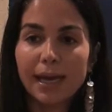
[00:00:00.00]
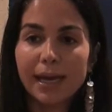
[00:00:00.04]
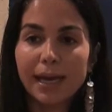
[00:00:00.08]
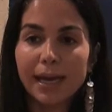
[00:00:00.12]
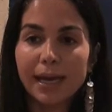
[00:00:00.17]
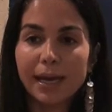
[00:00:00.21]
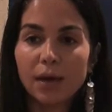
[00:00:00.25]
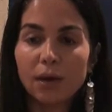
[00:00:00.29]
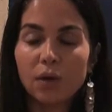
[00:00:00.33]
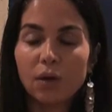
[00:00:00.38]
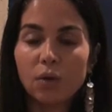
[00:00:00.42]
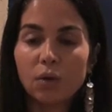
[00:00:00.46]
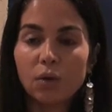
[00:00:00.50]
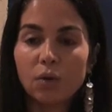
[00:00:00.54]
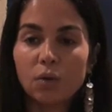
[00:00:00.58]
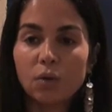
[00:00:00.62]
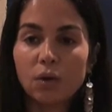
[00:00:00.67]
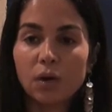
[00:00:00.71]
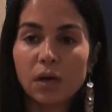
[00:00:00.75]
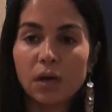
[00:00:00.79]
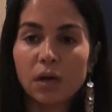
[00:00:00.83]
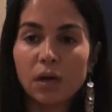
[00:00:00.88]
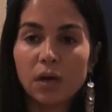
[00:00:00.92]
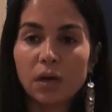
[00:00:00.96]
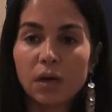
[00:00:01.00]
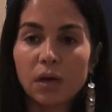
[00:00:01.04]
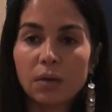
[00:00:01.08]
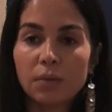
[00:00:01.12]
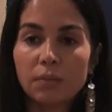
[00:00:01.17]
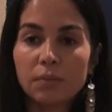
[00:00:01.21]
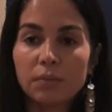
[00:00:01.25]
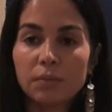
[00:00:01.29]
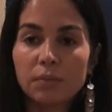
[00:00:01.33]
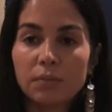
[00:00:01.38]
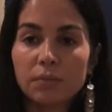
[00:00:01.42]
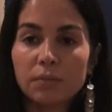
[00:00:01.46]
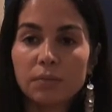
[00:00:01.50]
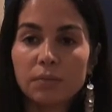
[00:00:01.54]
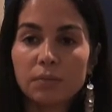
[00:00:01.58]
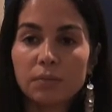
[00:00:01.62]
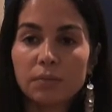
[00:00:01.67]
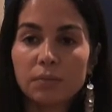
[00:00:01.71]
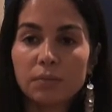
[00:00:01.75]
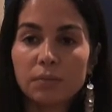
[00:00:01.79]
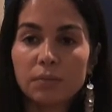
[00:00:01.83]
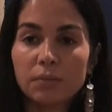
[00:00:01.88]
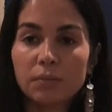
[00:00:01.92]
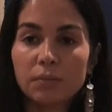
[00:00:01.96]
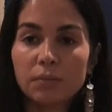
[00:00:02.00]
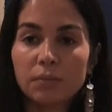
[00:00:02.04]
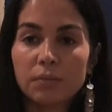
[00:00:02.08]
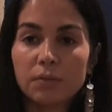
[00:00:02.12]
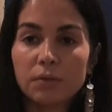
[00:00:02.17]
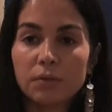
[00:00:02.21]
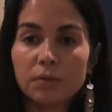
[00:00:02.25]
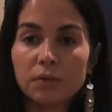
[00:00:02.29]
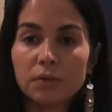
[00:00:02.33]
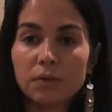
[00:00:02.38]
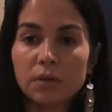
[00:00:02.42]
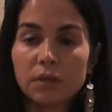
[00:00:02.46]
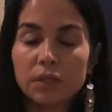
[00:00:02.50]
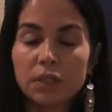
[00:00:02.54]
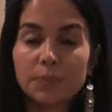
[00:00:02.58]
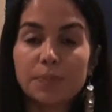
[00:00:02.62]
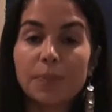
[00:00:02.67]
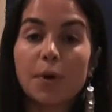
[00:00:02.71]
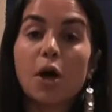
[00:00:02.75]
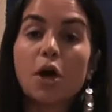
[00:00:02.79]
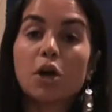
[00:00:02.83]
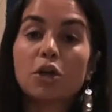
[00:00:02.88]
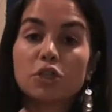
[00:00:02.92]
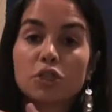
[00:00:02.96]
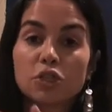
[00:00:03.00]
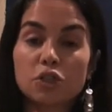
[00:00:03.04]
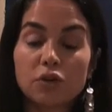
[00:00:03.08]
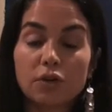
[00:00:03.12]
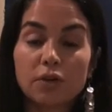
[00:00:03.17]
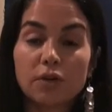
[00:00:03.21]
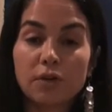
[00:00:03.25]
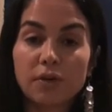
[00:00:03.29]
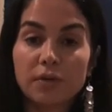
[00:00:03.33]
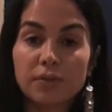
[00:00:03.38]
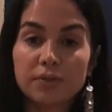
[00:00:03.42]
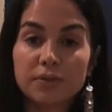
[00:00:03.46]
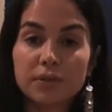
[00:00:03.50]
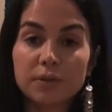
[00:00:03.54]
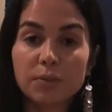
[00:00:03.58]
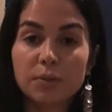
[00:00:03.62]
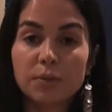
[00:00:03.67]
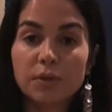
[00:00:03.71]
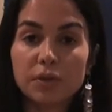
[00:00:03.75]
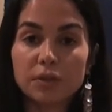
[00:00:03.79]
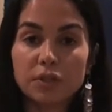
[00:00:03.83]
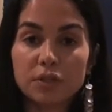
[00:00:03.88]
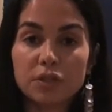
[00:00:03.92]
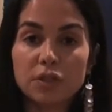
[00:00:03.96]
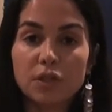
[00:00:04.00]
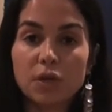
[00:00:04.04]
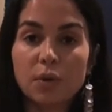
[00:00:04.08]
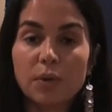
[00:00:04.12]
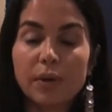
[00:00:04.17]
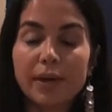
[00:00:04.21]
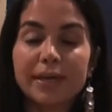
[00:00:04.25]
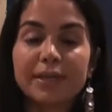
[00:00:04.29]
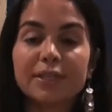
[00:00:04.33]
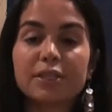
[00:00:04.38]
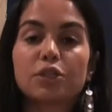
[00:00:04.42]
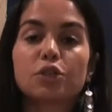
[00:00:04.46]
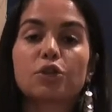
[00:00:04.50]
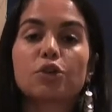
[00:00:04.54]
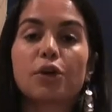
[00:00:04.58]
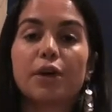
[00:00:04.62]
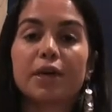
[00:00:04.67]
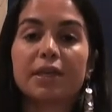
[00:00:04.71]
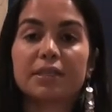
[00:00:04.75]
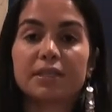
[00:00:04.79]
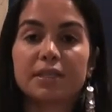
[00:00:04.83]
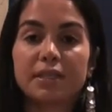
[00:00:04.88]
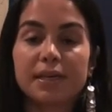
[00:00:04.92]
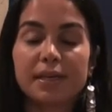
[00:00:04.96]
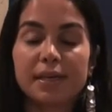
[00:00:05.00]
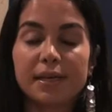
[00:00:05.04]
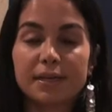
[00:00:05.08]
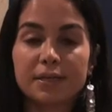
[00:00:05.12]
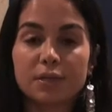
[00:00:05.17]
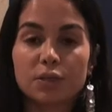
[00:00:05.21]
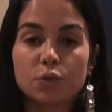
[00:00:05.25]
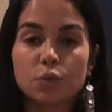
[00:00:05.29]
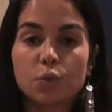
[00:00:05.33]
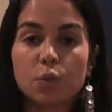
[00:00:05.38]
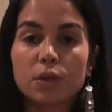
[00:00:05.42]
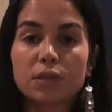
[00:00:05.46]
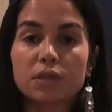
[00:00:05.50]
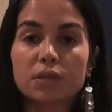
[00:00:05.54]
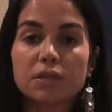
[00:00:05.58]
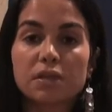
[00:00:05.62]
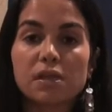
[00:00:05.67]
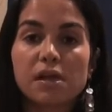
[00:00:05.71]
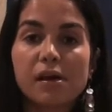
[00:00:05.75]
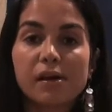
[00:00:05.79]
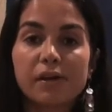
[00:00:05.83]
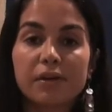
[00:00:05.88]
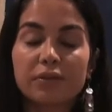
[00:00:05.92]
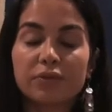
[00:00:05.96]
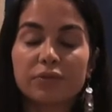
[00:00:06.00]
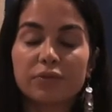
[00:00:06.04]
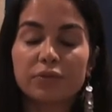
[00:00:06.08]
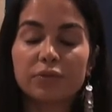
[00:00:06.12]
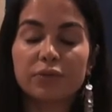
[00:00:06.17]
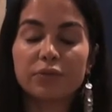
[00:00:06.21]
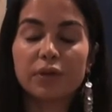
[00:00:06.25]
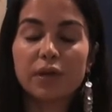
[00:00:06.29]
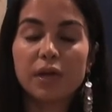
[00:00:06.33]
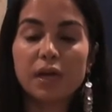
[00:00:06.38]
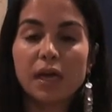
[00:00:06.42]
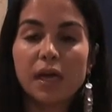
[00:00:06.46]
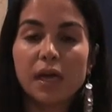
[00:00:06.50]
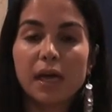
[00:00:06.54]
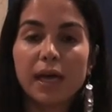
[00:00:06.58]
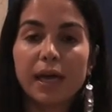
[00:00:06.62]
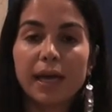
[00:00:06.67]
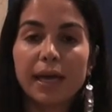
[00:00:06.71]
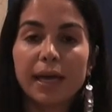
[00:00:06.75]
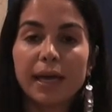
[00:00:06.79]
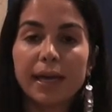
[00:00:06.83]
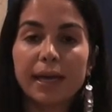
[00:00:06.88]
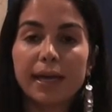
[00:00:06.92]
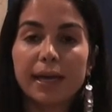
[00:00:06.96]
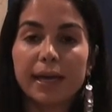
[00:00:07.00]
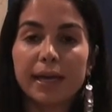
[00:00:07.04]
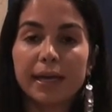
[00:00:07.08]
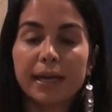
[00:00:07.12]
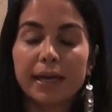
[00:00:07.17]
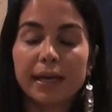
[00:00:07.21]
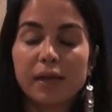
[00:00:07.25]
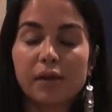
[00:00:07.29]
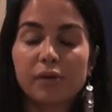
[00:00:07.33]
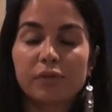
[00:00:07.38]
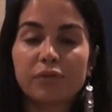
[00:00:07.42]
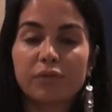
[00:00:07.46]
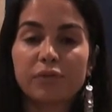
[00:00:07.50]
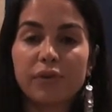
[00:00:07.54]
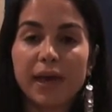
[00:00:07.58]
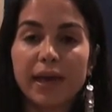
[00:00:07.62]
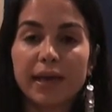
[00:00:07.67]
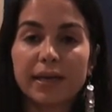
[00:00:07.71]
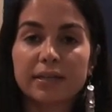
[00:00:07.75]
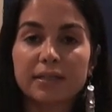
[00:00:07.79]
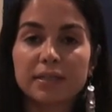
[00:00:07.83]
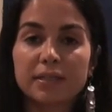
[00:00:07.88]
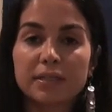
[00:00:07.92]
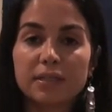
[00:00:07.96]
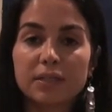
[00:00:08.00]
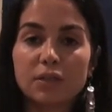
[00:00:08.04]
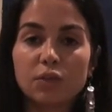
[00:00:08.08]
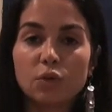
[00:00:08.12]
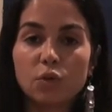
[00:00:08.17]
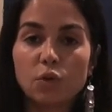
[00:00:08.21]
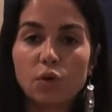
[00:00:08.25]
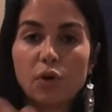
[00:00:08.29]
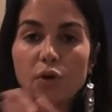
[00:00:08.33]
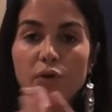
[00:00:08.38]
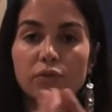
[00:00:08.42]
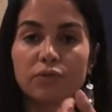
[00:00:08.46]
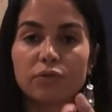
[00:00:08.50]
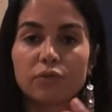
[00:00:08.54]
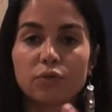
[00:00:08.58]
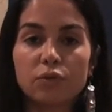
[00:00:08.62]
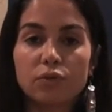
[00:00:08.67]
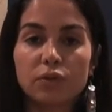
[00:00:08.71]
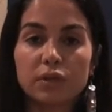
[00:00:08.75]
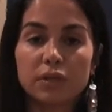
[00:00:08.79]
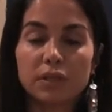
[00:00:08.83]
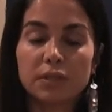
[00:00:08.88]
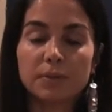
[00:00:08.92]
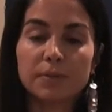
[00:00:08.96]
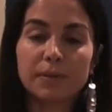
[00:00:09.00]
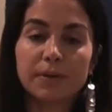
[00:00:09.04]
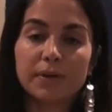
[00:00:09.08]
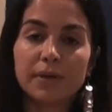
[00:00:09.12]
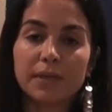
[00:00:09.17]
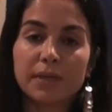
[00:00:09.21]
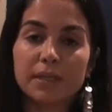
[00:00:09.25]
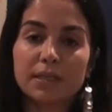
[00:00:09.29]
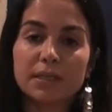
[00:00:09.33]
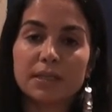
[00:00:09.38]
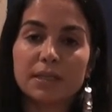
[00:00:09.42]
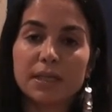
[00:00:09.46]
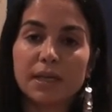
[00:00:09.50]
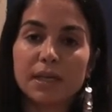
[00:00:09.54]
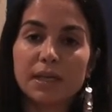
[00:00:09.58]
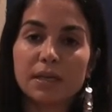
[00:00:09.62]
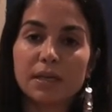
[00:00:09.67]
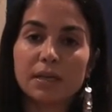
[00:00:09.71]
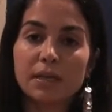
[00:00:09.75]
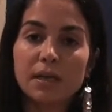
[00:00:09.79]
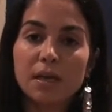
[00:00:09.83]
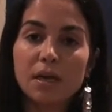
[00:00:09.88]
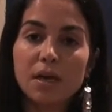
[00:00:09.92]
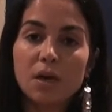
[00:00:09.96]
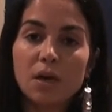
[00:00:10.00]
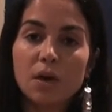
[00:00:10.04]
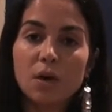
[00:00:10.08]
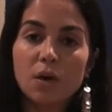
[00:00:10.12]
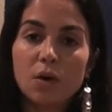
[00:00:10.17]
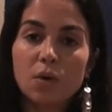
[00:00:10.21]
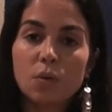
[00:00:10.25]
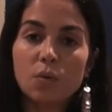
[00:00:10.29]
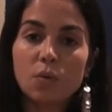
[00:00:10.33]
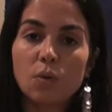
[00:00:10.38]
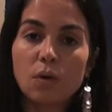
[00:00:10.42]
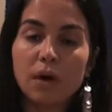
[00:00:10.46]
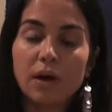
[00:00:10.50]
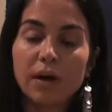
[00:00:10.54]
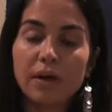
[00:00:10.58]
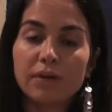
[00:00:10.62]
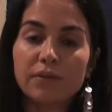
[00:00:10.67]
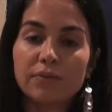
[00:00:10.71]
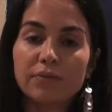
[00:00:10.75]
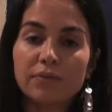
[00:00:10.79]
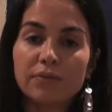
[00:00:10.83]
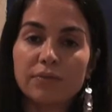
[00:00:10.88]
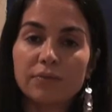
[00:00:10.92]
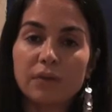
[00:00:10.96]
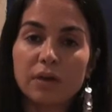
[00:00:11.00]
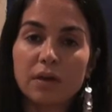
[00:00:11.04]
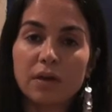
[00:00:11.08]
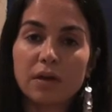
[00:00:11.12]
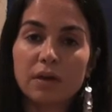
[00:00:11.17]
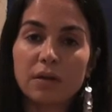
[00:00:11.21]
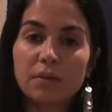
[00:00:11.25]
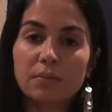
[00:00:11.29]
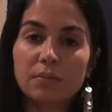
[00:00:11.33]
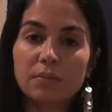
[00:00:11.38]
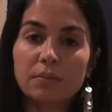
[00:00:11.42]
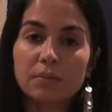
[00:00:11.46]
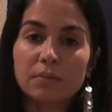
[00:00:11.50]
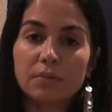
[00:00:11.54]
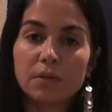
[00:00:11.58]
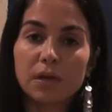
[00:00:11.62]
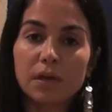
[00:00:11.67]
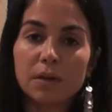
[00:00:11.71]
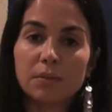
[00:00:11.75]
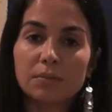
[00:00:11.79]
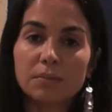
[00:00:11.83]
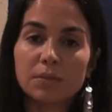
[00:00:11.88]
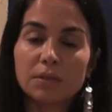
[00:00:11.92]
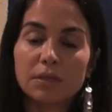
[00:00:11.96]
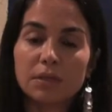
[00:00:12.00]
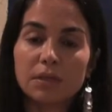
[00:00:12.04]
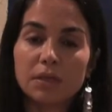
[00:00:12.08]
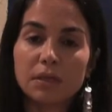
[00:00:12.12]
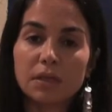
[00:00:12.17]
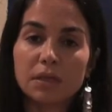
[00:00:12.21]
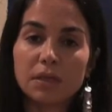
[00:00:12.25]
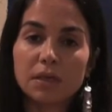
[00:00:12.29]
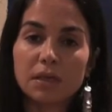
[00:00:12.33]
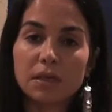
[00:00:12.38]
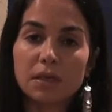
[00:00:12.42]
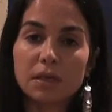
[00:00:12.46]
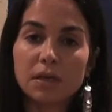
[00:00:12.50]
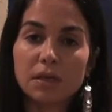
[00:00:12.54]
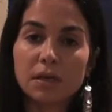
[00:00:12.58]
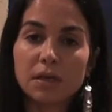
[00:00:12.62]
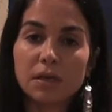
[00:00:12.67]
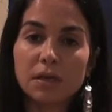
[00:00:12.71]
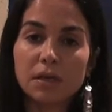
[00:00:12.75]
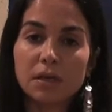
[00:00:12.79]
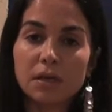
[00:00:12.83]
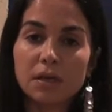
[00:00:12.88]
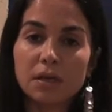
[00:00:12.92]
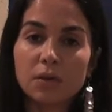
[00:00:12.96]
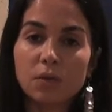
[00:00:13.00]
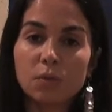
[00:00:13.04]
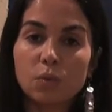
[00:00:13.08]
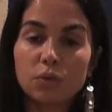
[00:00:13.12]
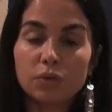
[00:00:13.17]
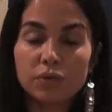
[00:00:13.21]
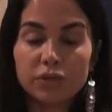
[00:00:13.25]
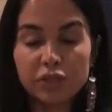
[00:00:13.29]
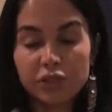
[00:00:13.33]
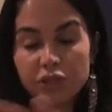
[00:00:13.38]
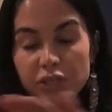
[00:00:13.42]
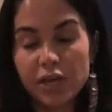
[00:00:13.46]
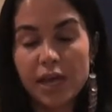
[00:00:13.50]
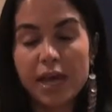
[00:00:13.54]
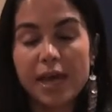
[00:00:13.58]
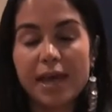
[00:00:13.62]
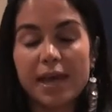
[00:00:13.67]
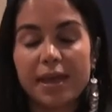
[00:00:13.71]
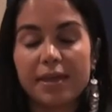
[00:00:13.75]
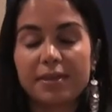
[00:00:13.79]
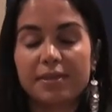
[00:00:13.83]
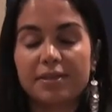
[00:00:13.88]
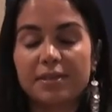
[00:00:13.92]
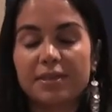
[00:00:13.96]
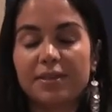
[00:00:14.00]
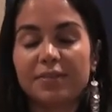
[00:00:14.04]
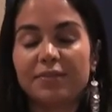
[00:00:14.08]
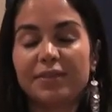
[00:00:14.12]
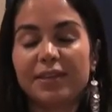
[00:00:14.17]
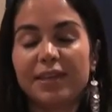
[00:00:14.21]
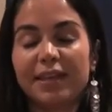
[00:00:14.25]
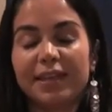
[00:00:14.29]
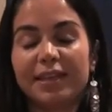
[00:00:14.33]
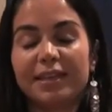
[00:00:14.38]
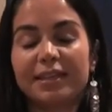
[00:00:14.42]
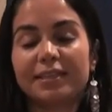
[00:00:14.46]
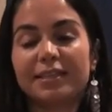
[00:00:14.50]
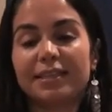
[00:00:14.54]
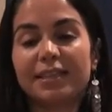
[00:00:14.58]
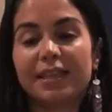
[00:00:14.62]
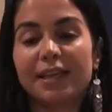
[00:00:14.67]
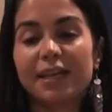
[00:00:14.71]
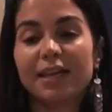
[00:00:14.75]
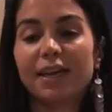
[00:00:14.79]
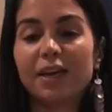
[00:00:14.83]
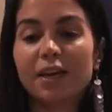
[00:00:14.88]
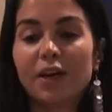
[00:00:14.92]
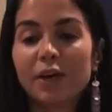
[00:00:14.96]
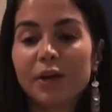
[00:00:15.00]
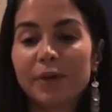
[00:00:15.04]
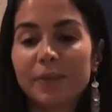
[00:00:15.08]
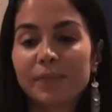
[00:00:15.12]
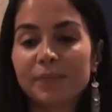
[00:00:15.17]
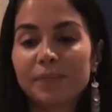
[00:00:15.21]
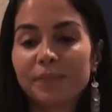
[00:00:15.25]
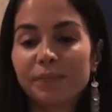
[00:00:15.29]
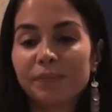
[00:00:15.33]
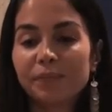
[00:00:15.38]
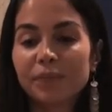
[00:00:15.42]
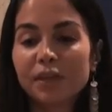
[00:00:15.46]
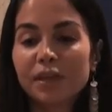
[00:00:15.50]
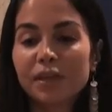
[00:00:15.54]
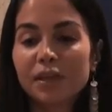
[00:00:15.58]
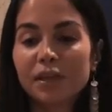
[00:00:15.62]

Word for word: how um, the departure of someone so integrated into one's life can affect your overall experience. And what I've um, come to uh, want to share this evening is that um,